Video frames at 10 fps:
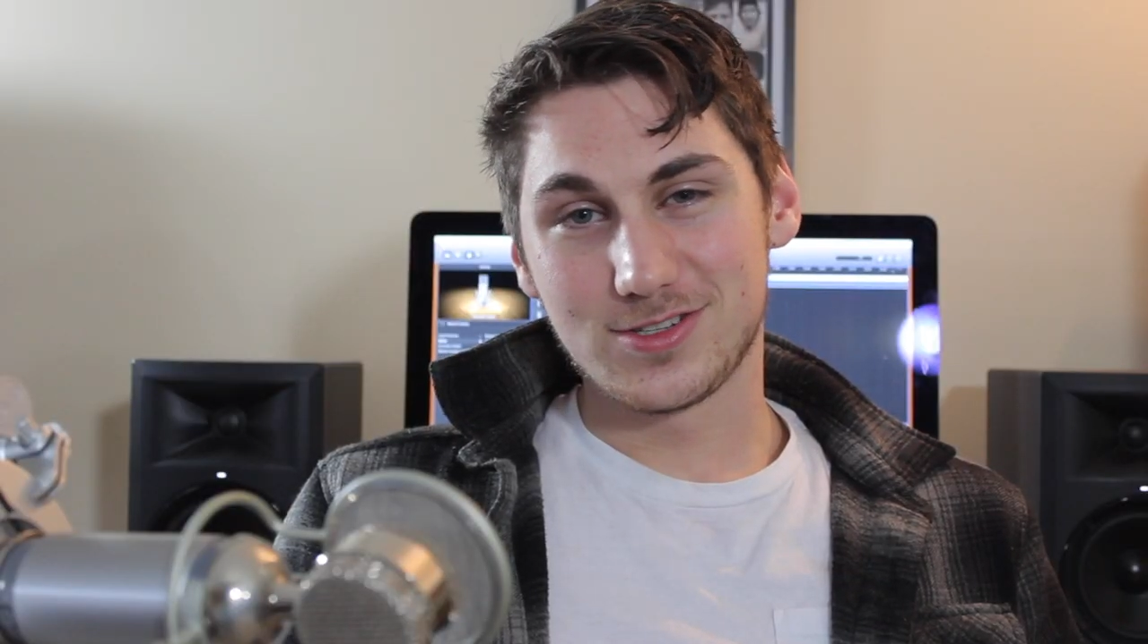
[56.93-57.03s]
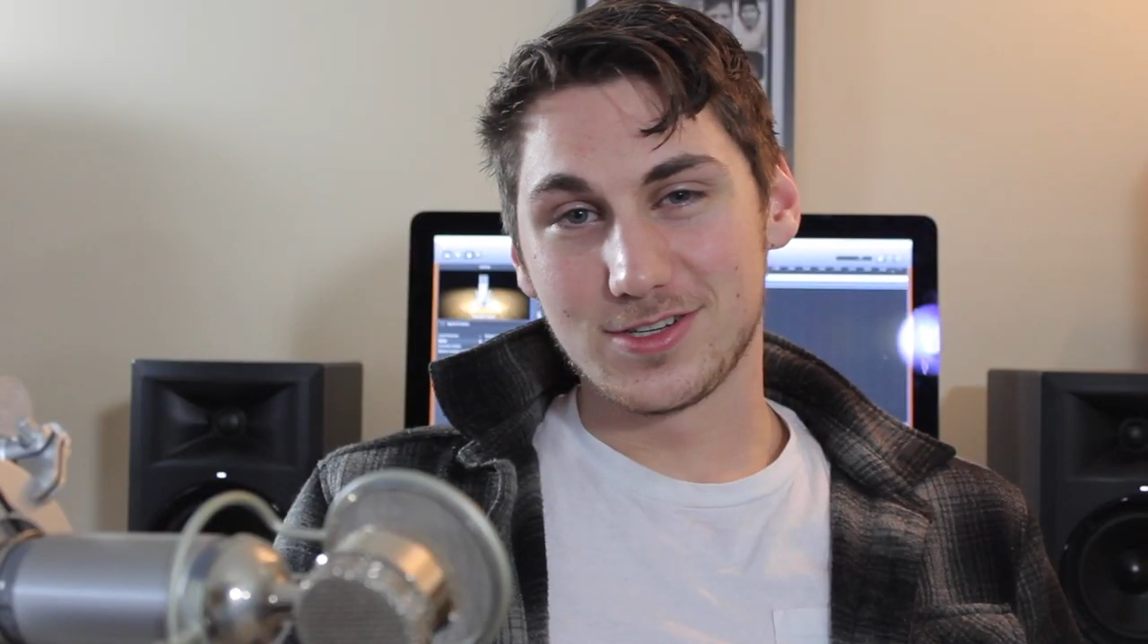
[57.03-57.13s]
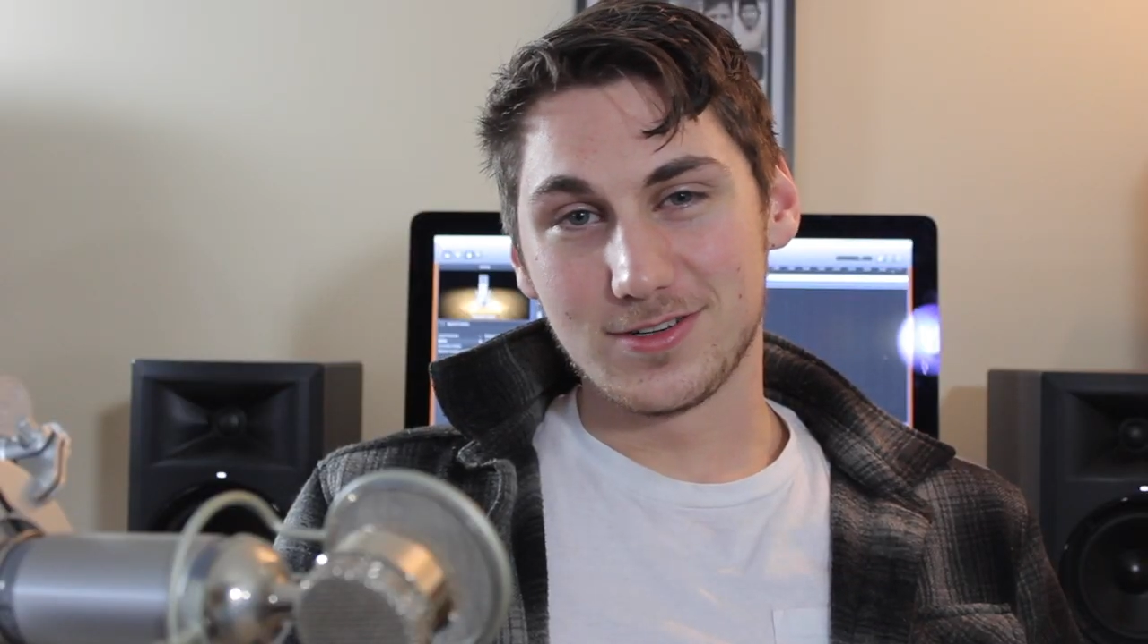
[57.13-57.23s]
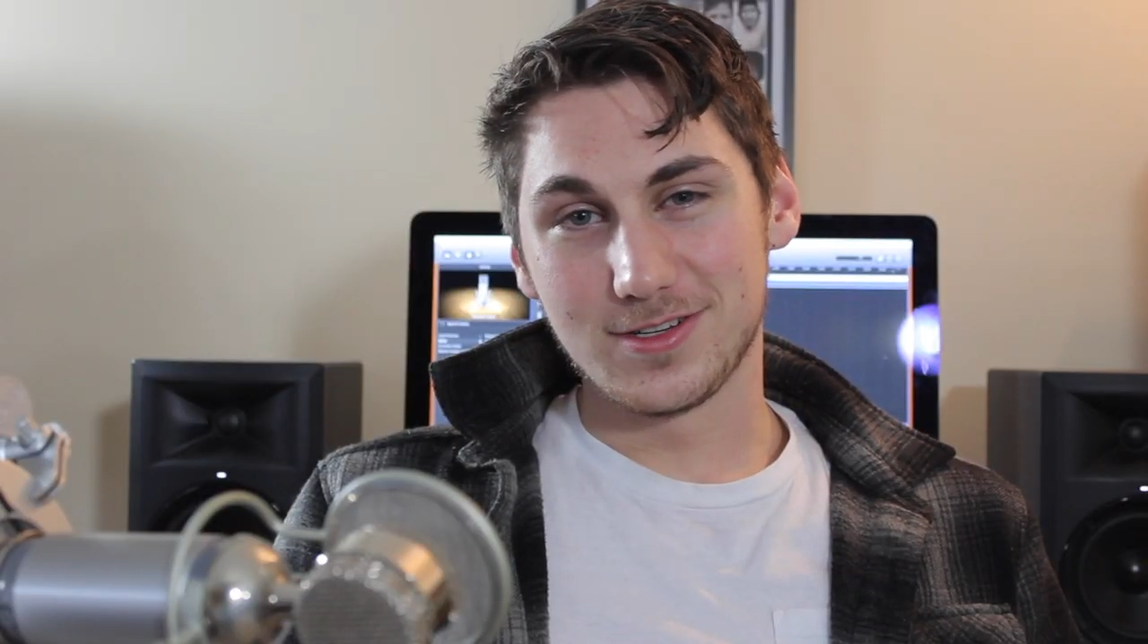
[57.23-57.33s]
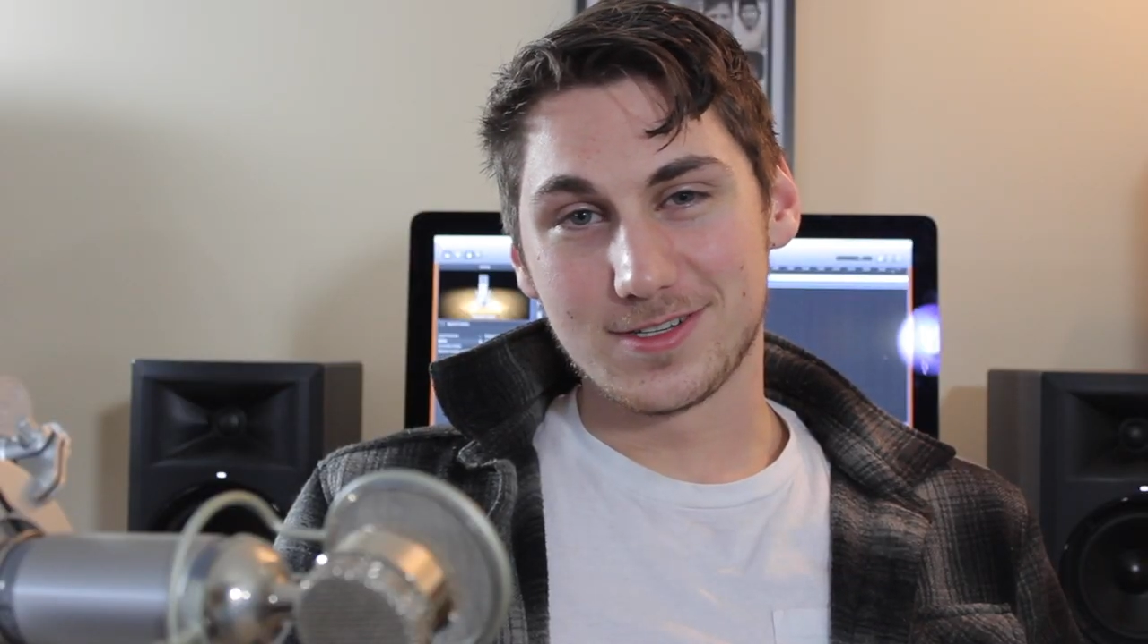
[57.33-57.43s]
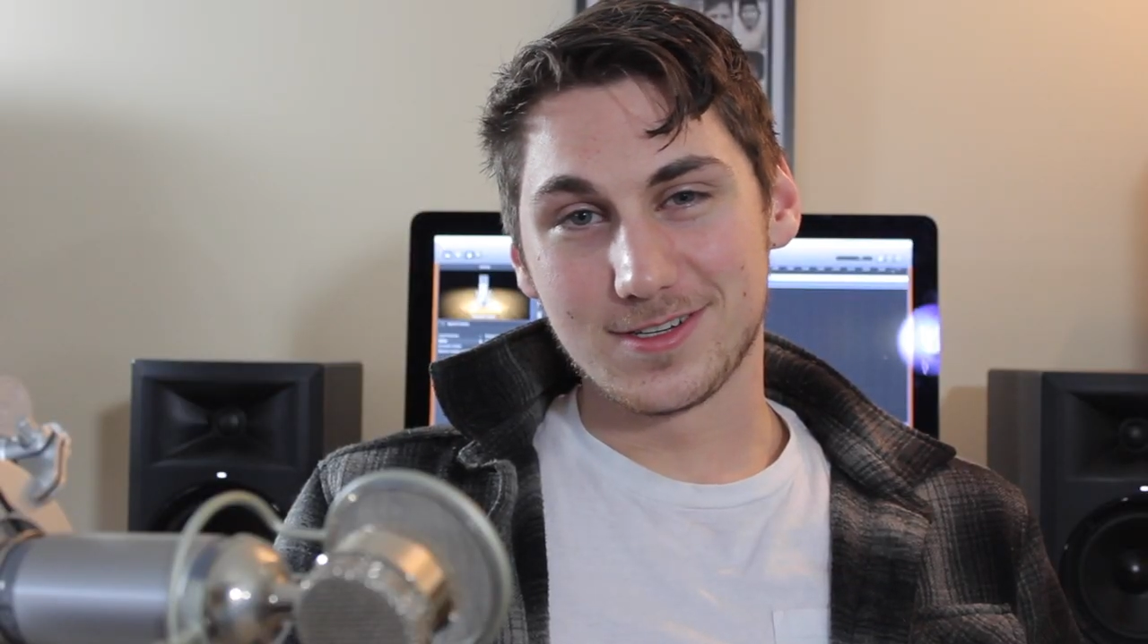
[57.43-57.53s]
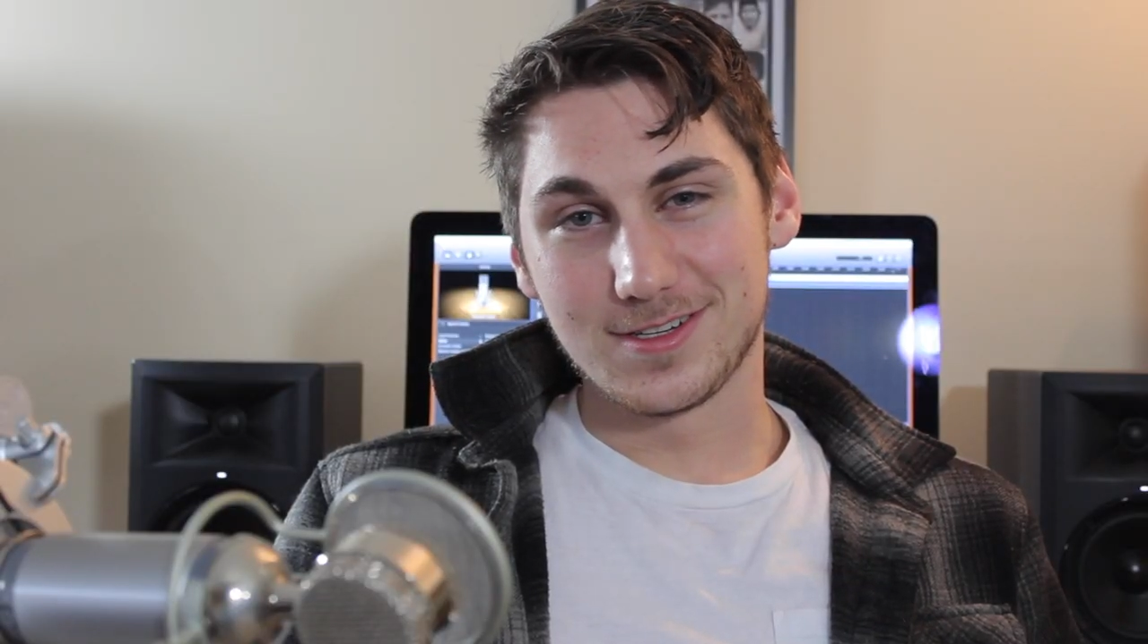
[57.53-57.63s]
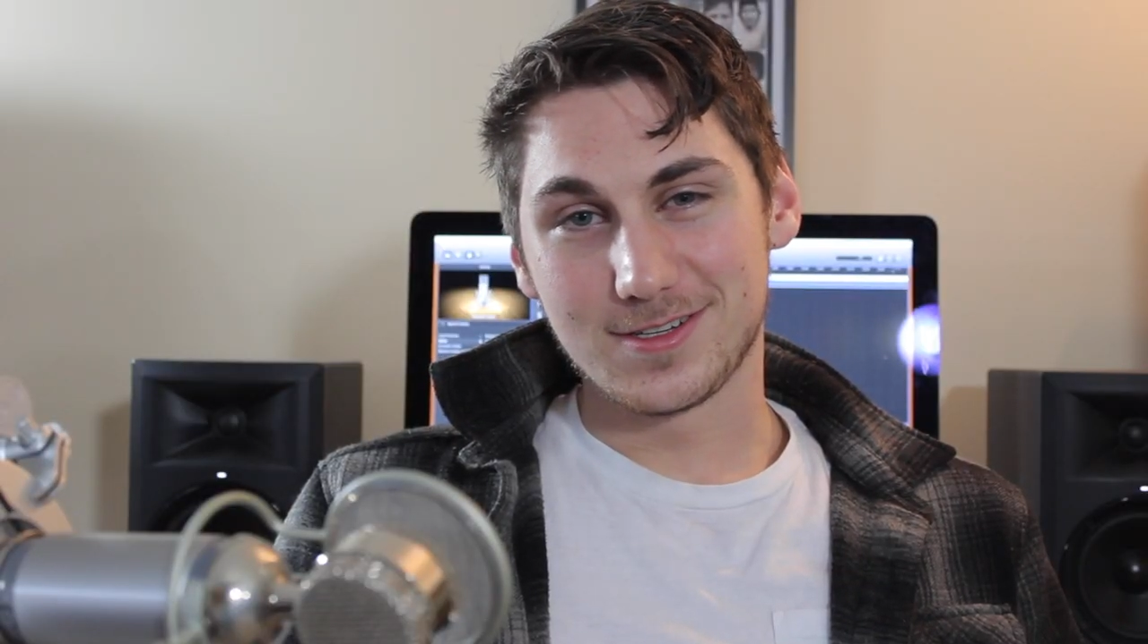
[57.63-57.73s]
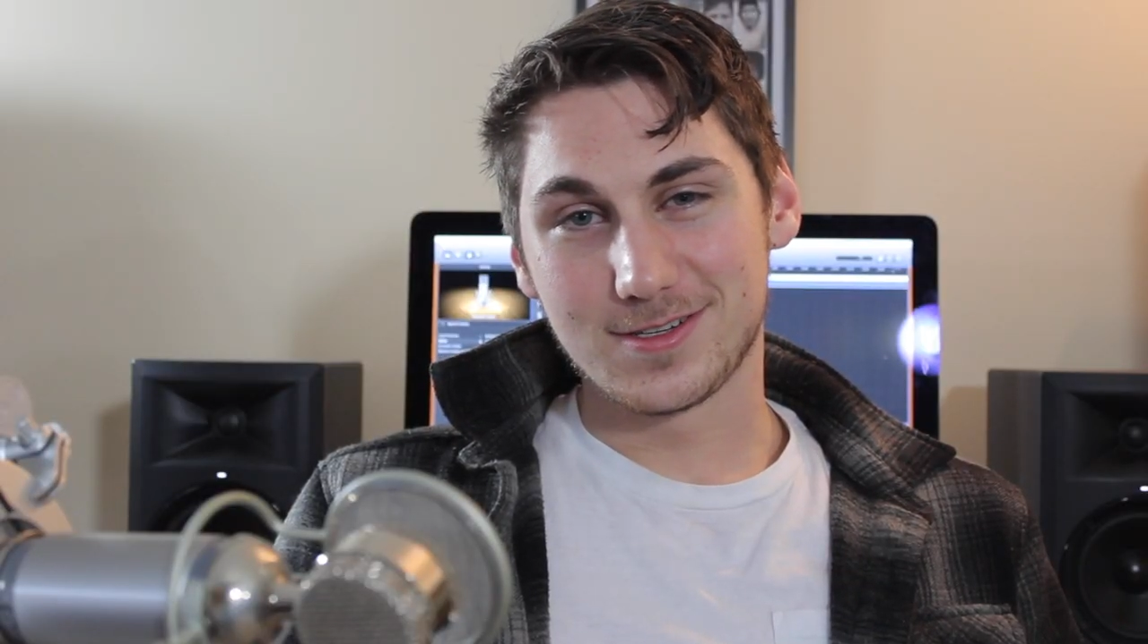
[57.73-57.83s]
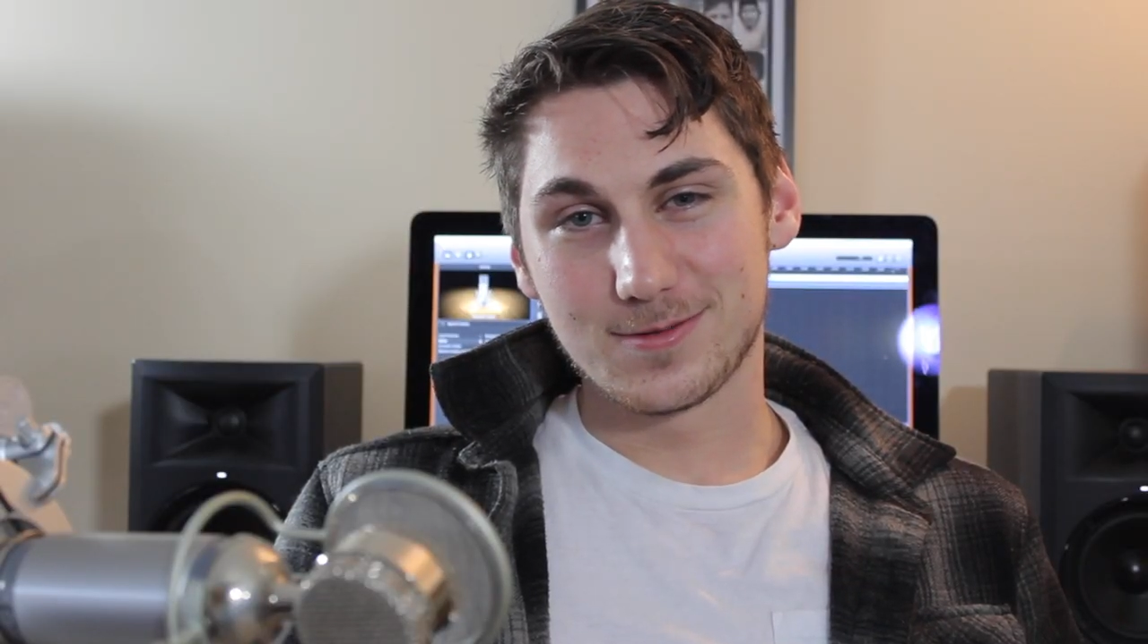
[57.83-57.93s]

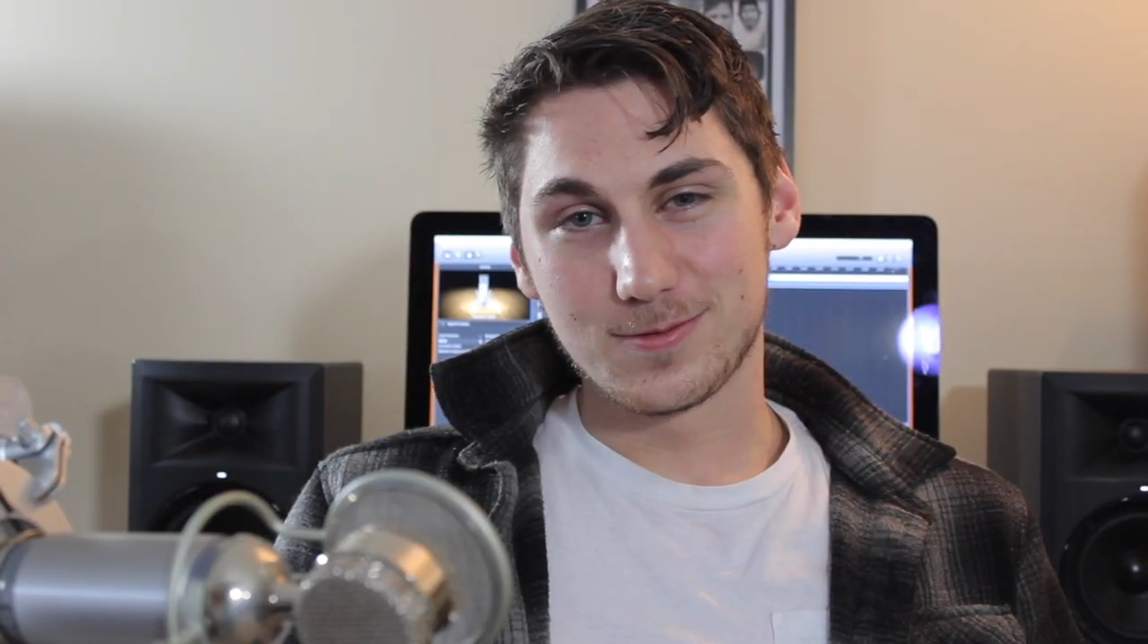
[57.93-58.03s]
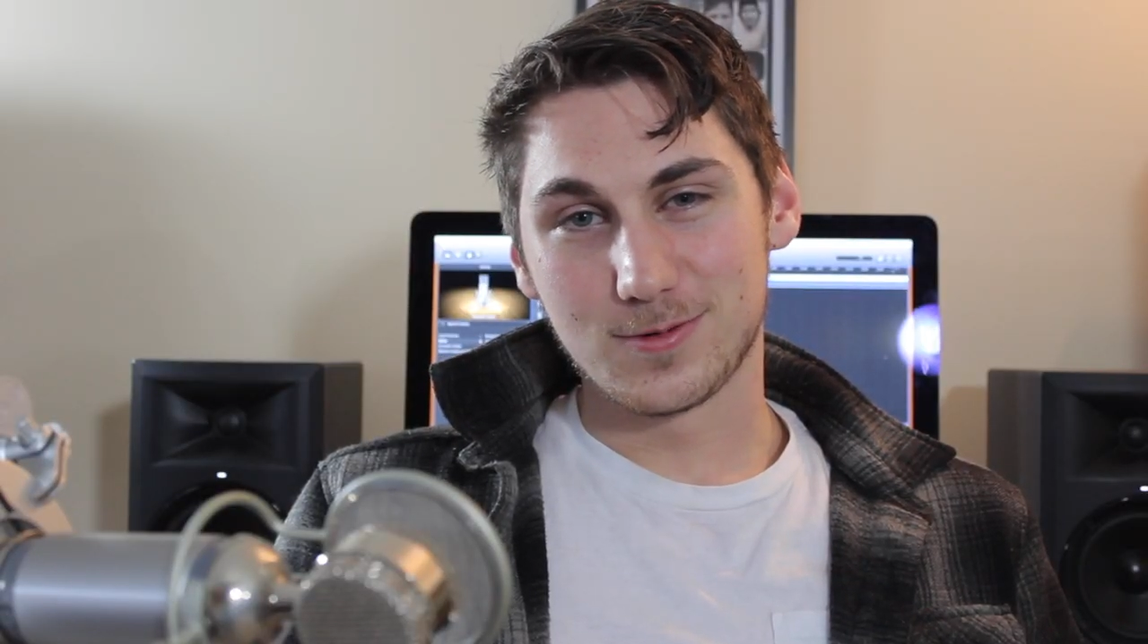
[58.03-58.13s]
seriousness,